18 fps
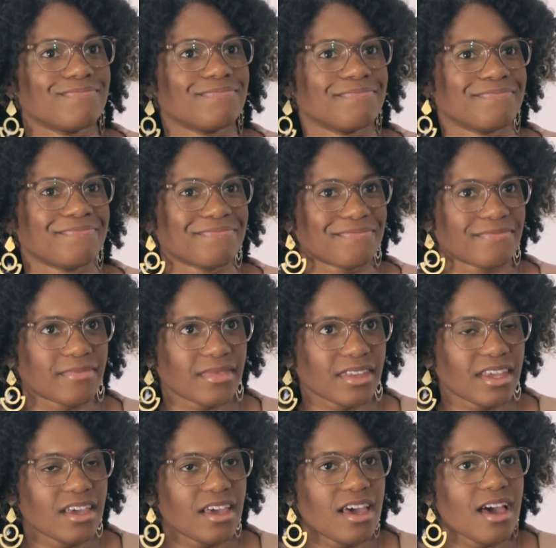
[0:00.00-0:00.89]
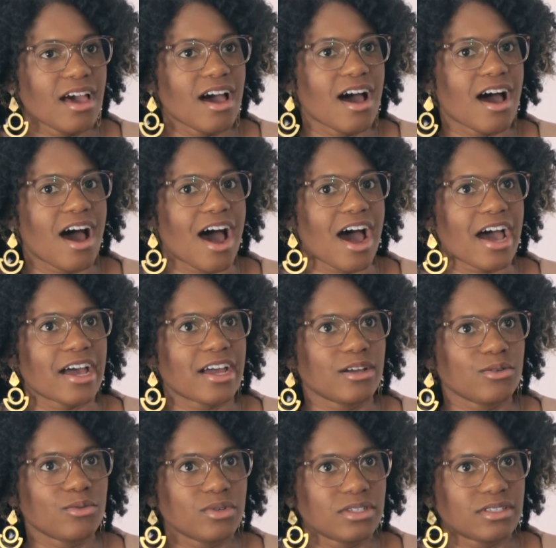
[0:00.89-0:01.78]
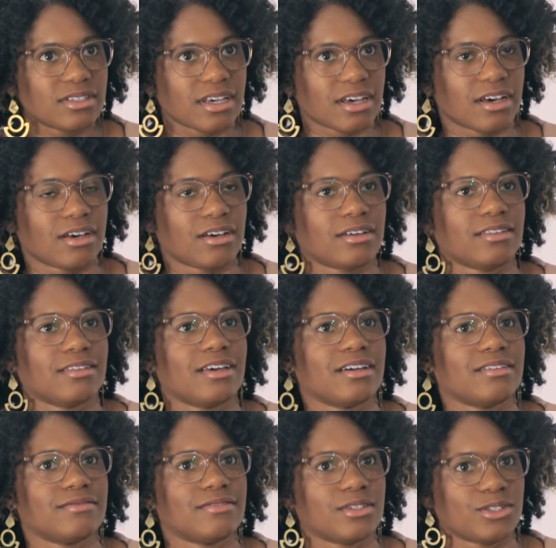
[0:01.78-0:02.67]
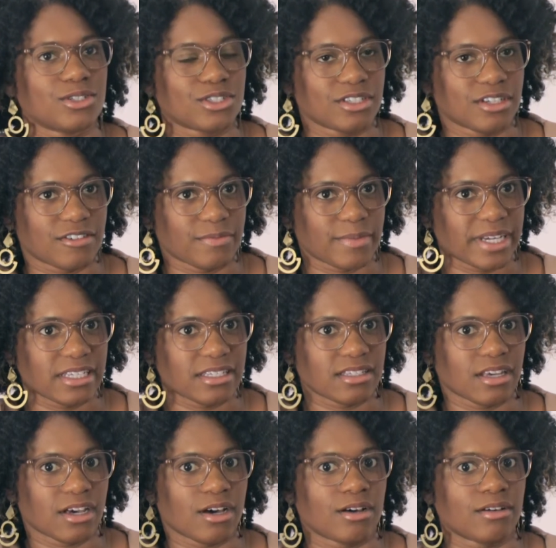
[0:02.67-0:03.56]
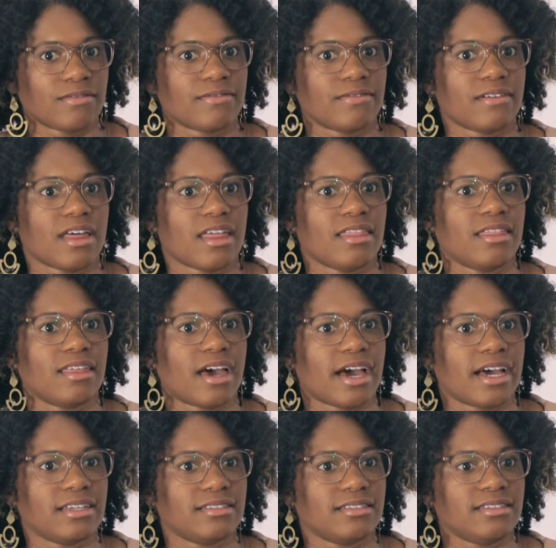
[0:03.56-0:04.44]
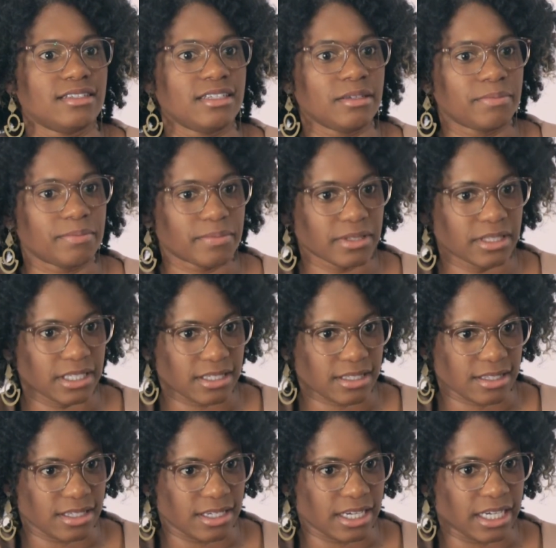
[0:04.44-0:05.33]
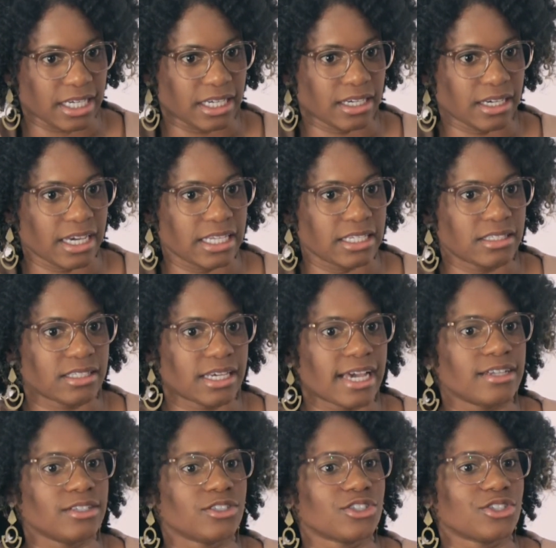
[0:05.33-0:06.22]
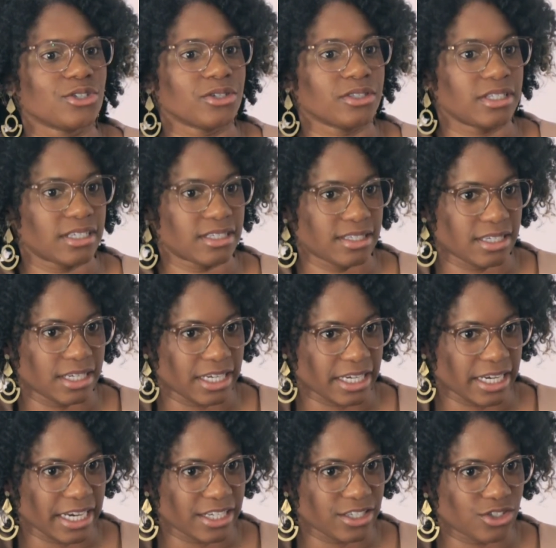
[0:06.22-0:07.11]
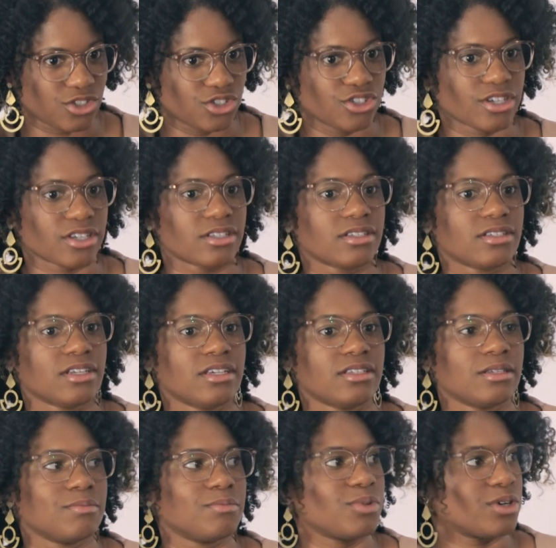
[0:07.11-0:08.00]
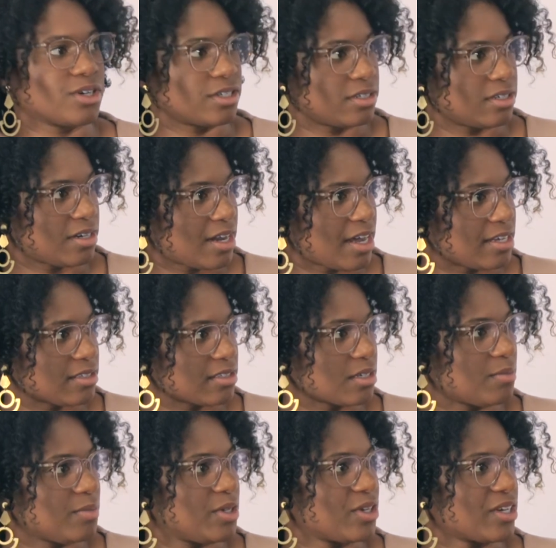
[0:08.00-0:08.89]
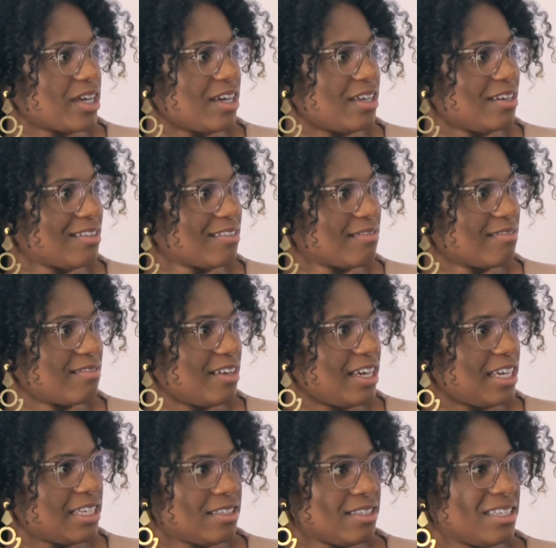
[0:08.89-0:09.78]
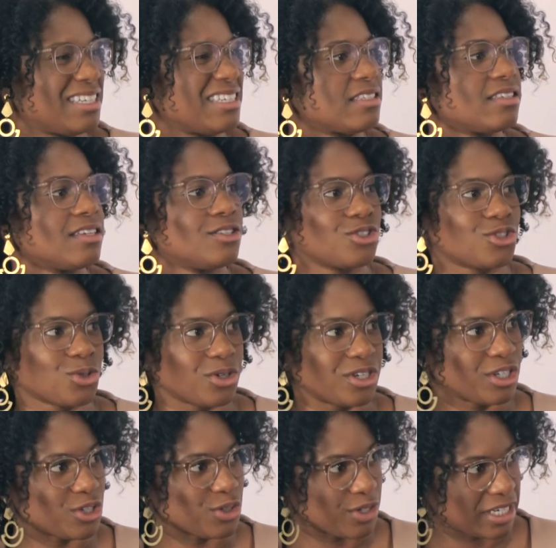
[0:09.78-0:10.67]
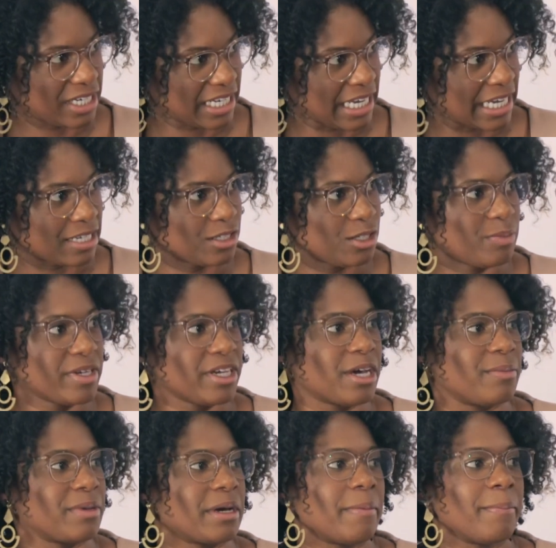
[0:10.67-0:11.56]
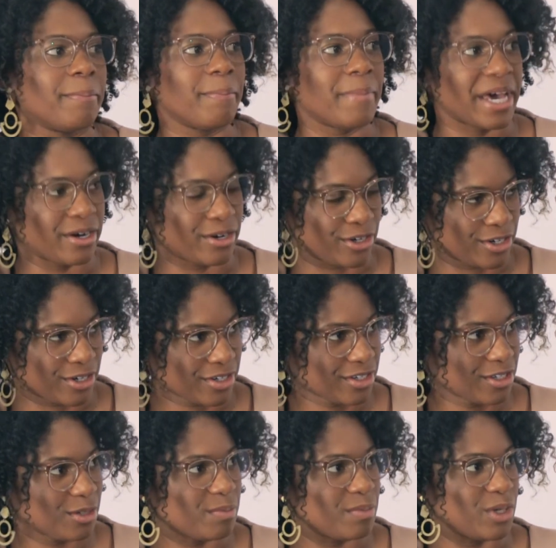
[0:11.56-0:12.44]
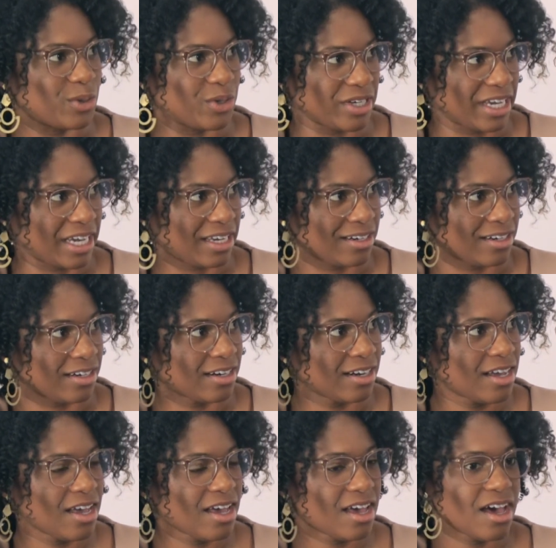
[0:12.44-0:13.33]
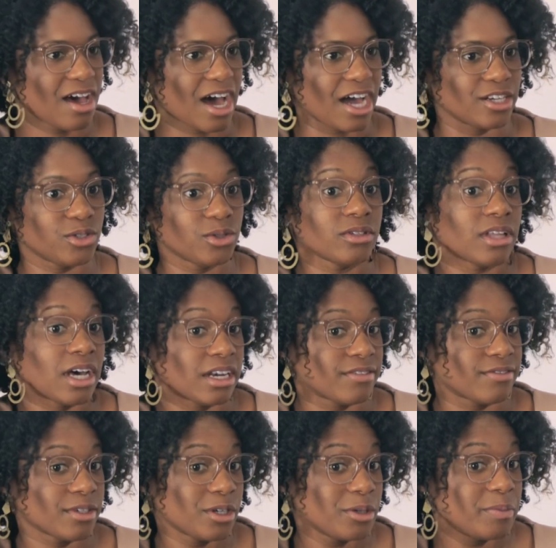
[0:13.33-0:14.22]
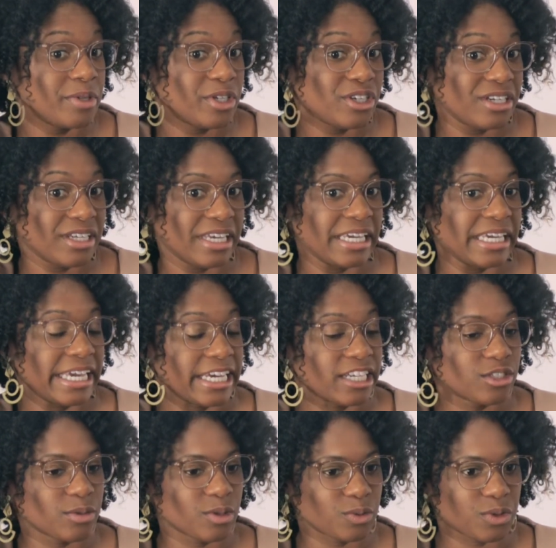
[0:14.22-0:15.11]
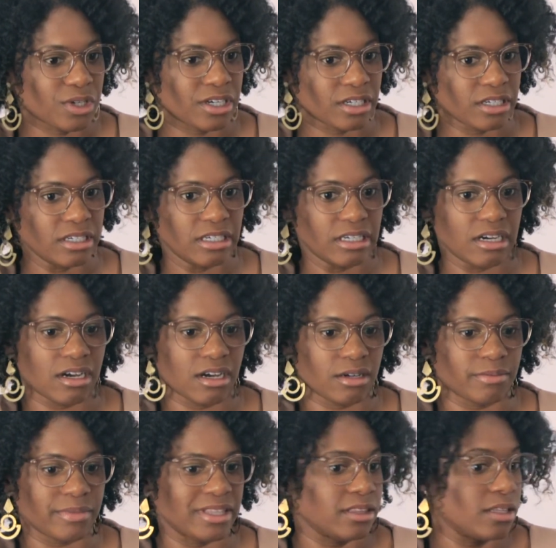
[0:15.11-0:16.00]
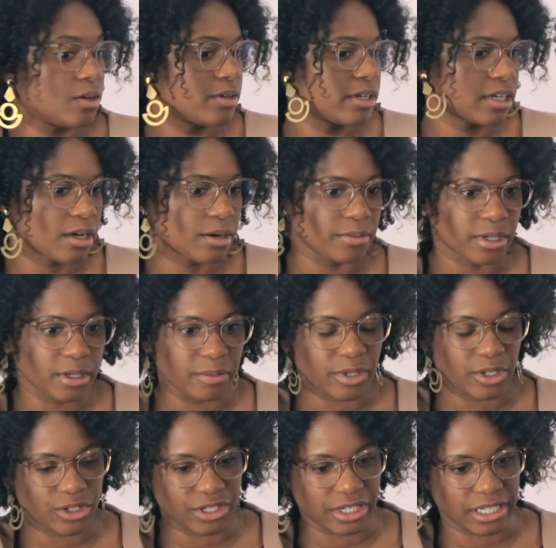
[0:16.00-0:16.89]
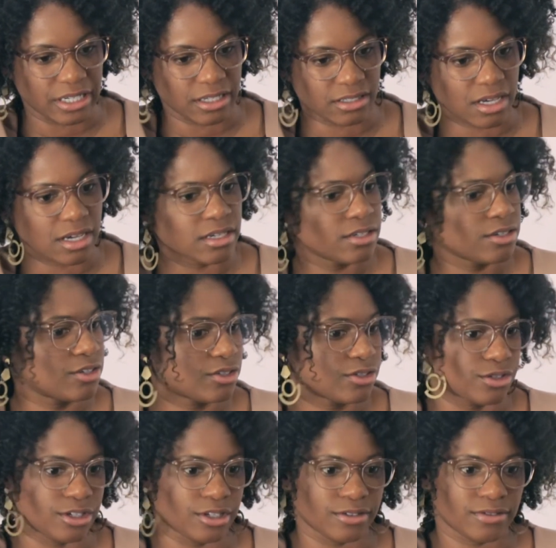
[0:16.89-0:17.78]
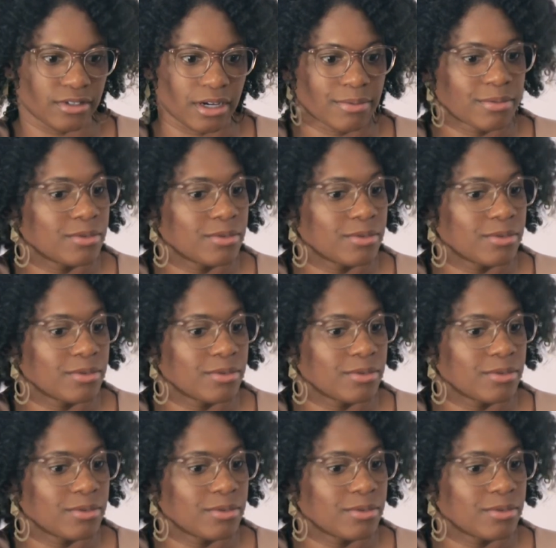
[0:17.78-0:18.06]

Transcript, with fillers: Hmm. I would tell that version of myself that deep listening, intentional listening, is just as important as communicating. It is hmm. an essential ingredient to becoming a better communicator. I do a lot of in community engagement work um, in low income communities, underserved,